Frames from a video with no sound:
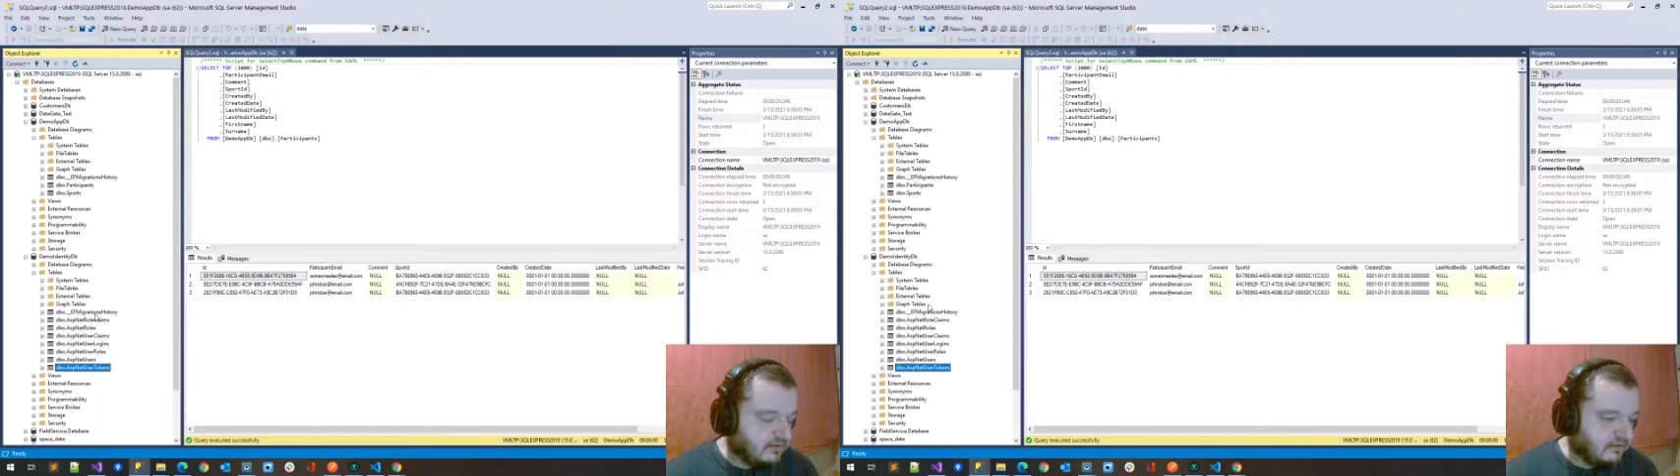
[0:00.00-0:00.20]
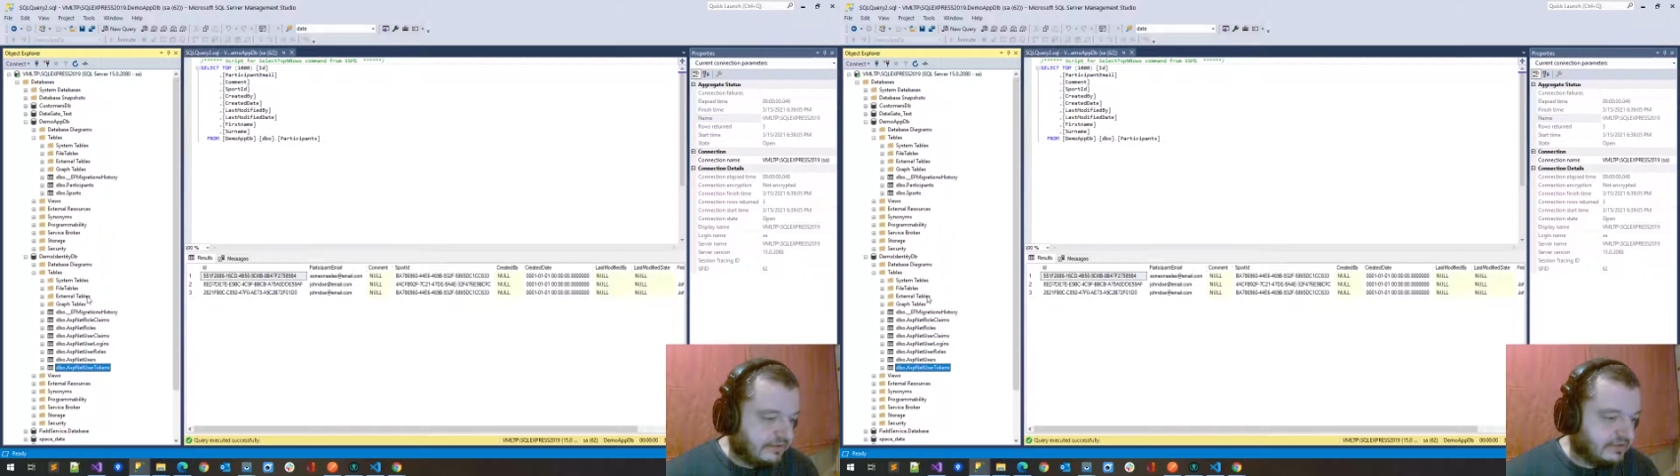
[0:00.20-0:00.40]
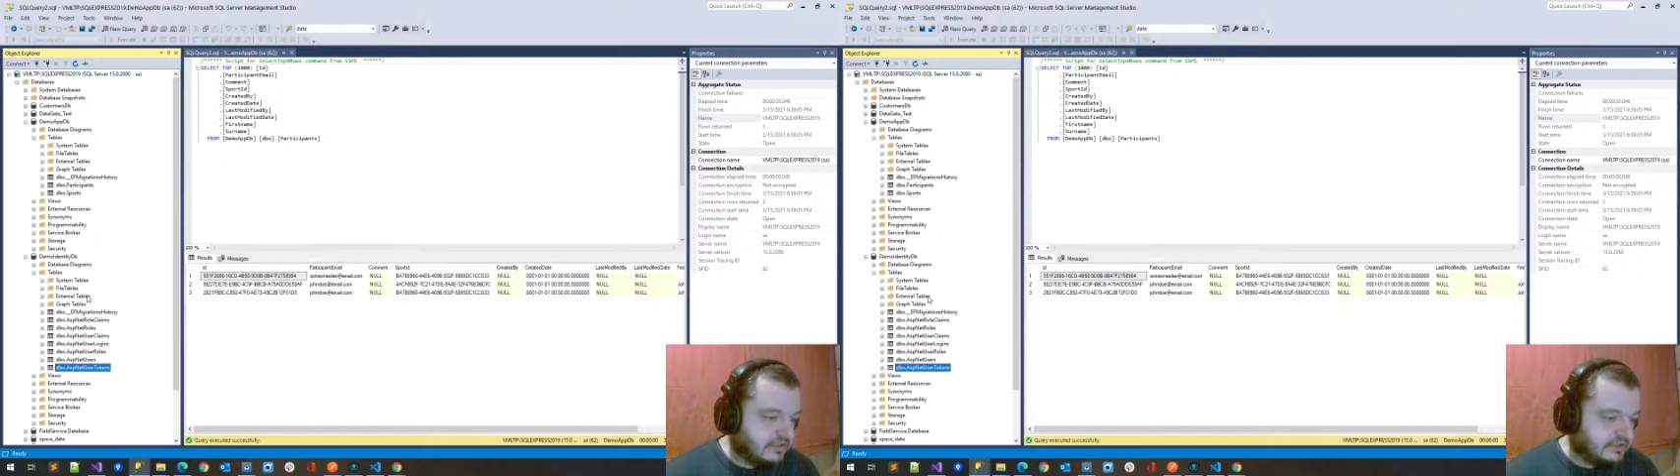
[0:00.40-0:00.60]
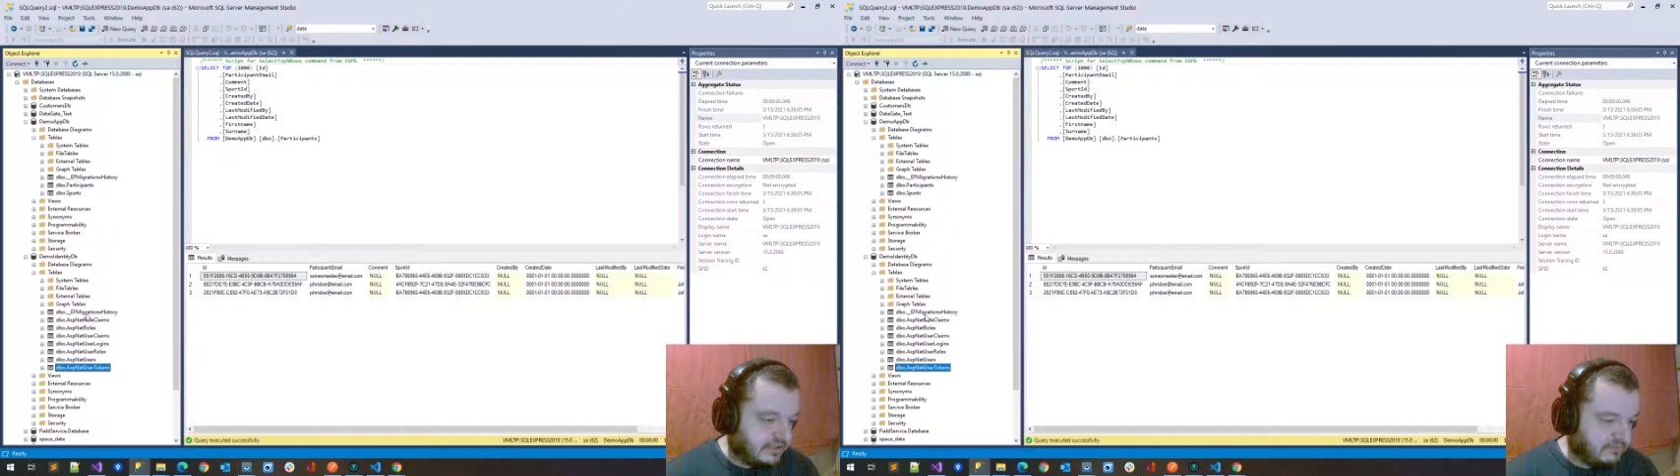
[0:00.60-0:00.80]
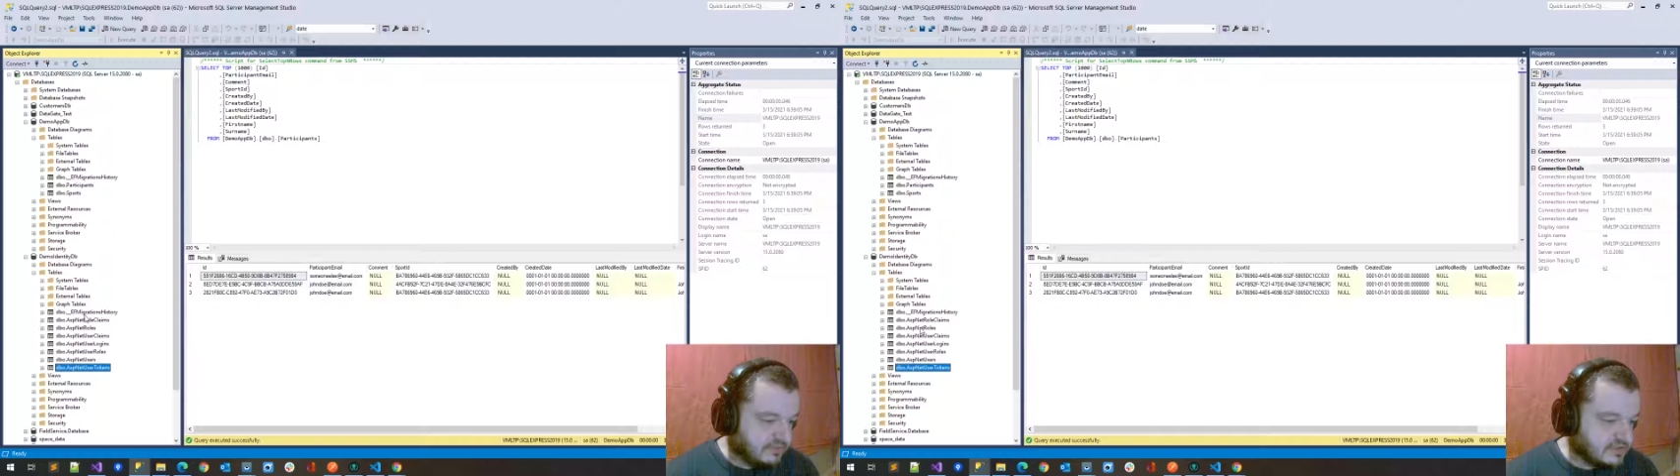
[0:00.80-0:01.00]
needed
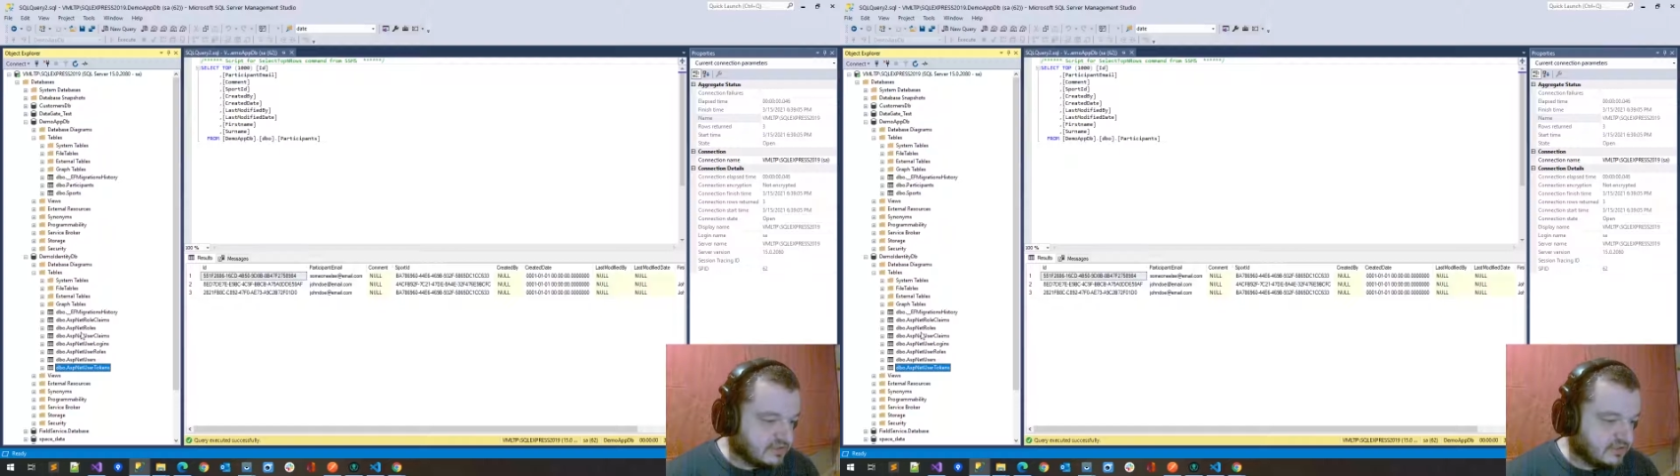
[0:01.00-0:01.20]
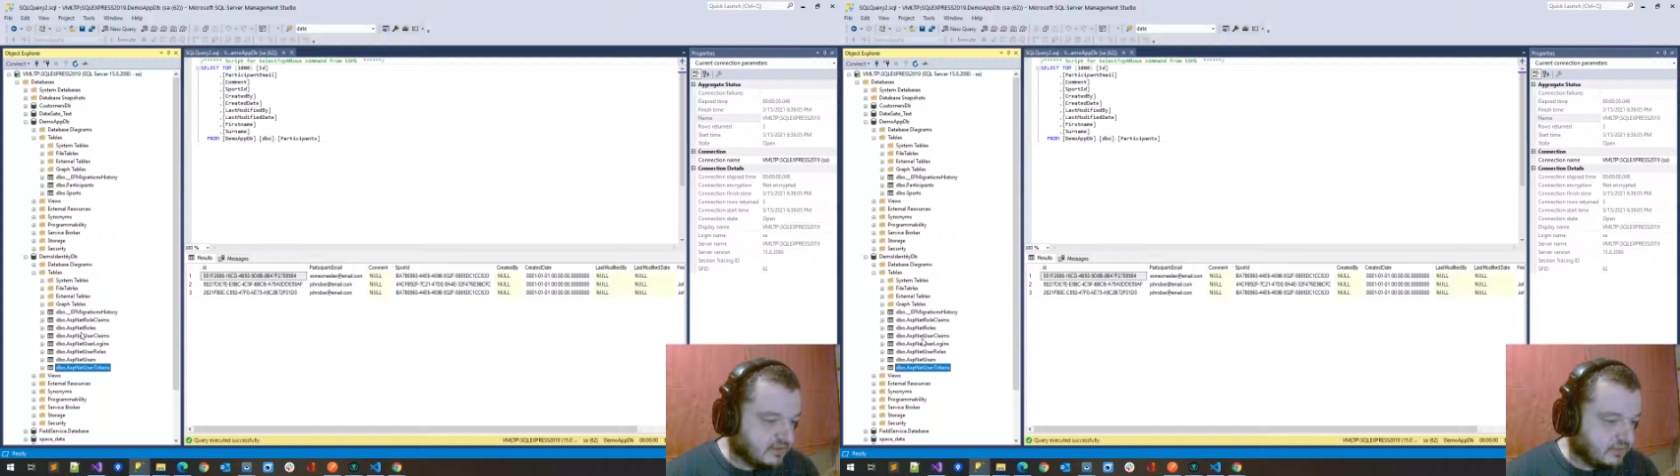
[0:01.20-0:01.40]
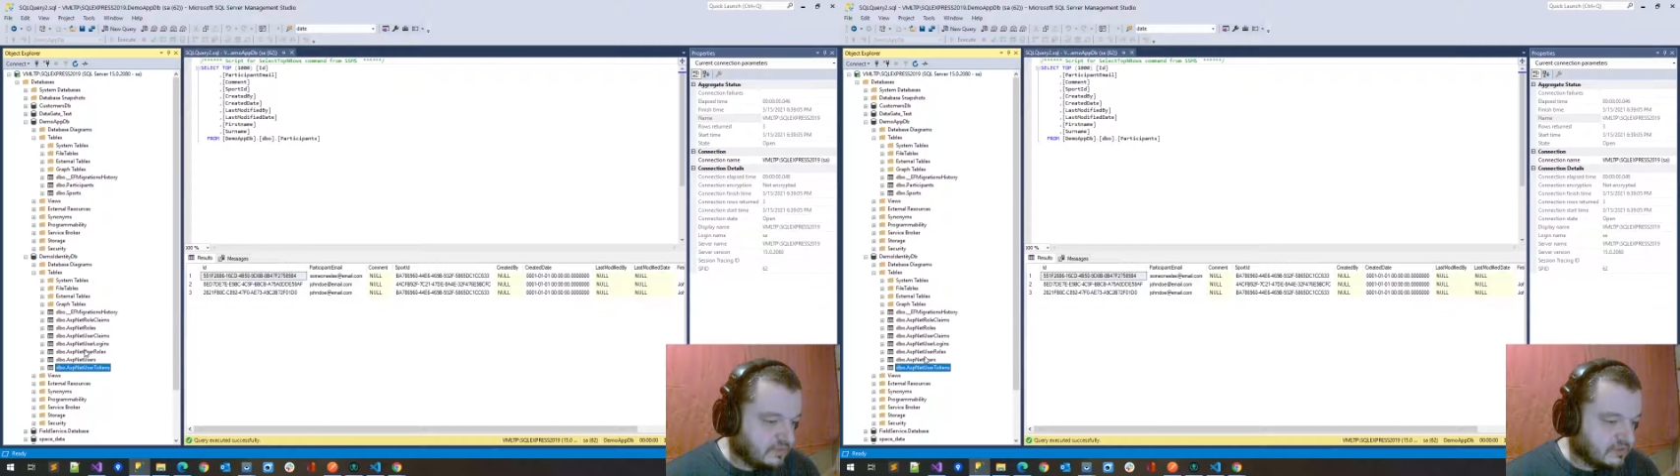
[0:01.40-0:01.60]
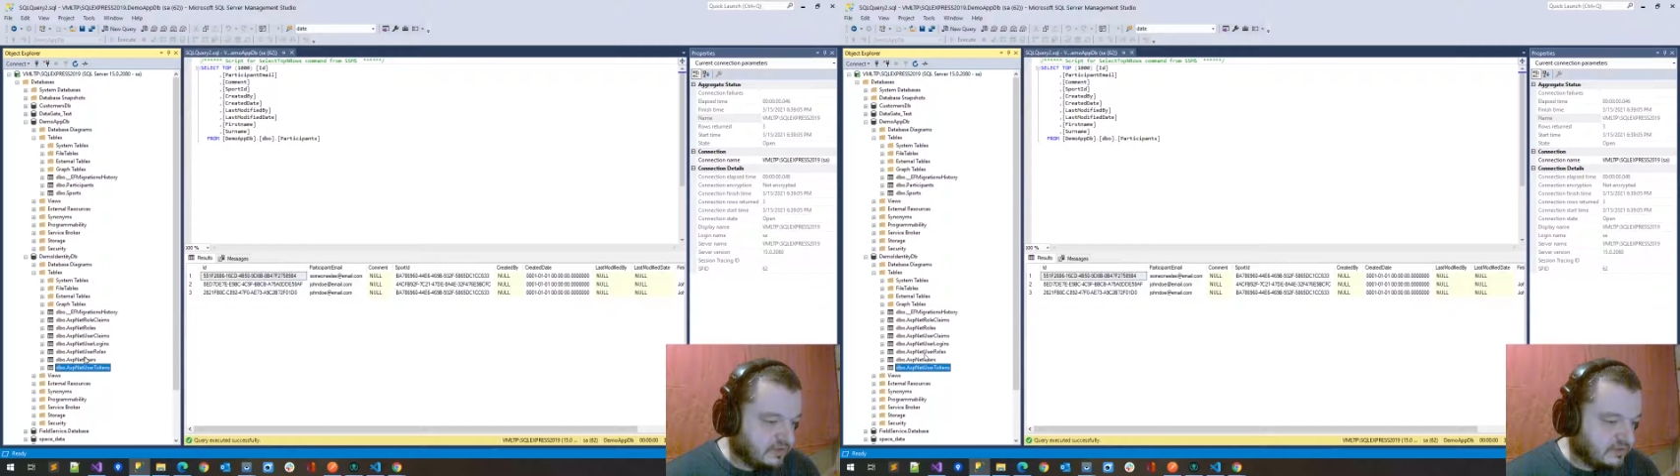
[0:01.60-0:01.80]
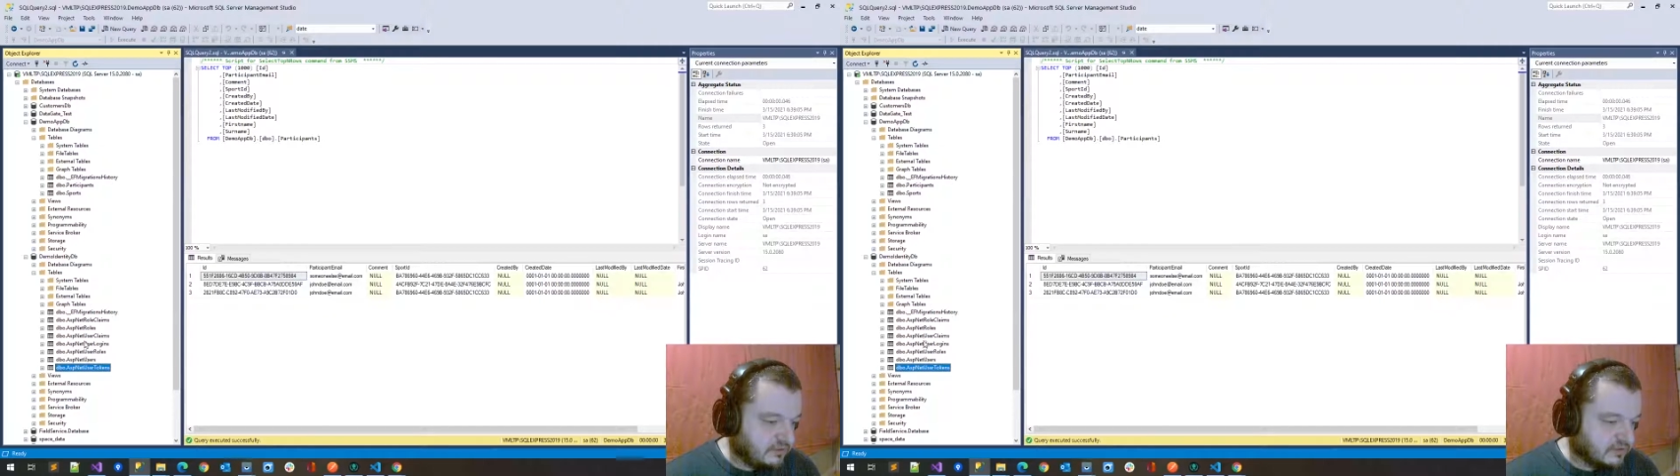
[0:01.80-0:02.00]
tables with
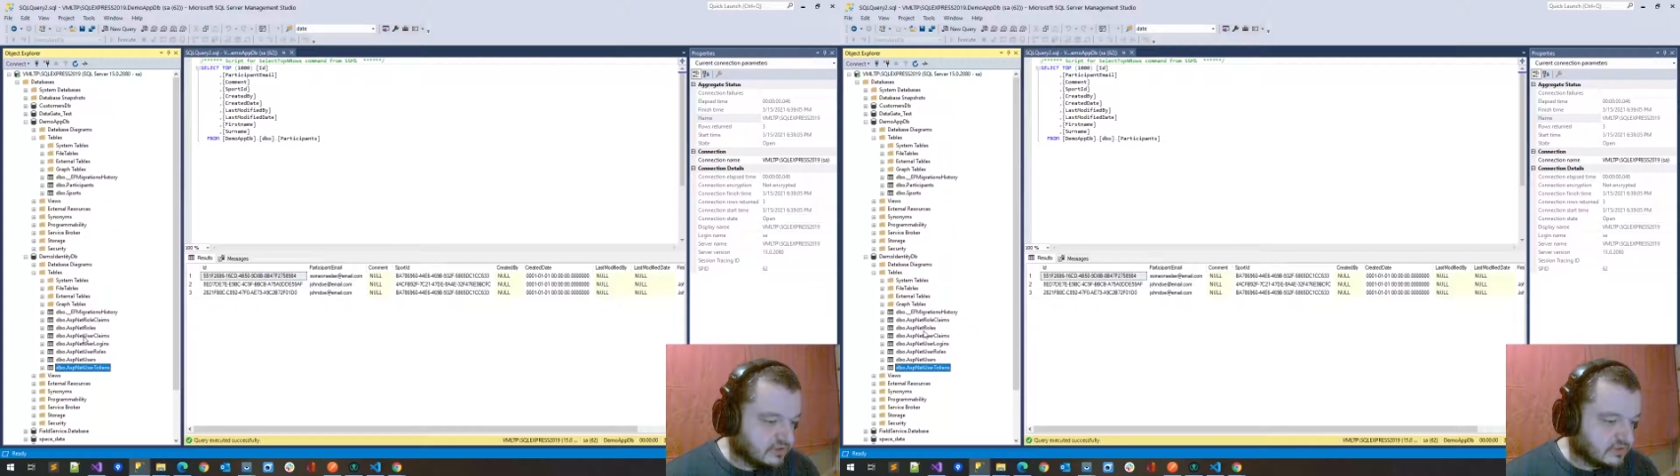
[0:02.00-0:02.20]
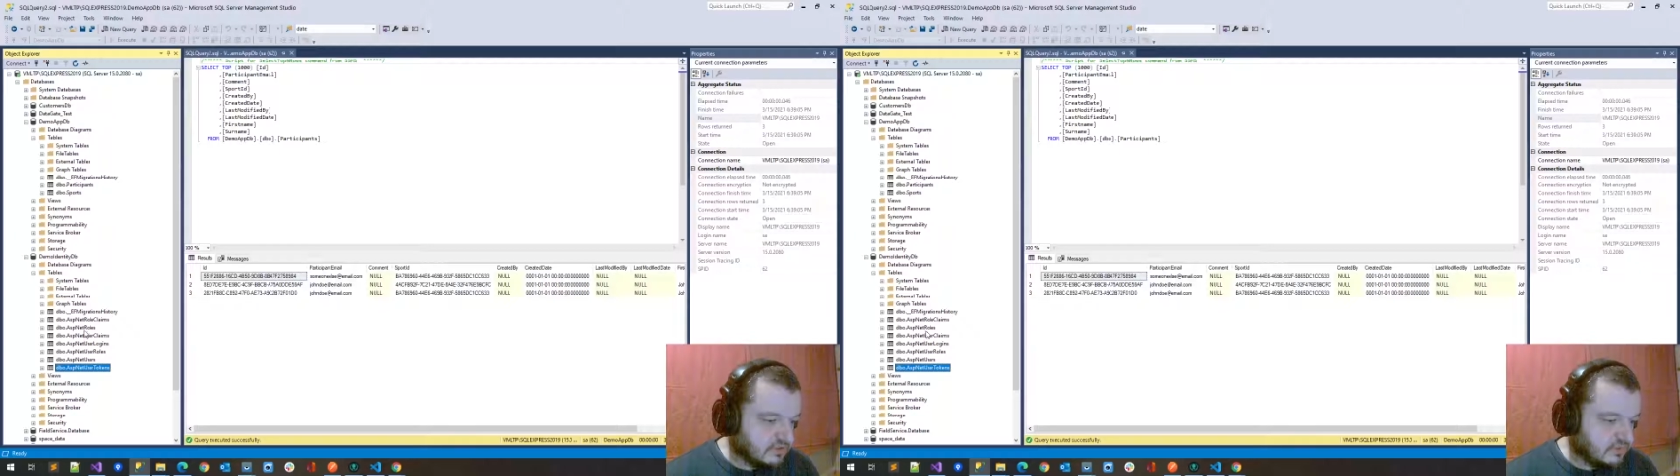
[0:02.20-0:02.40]
users,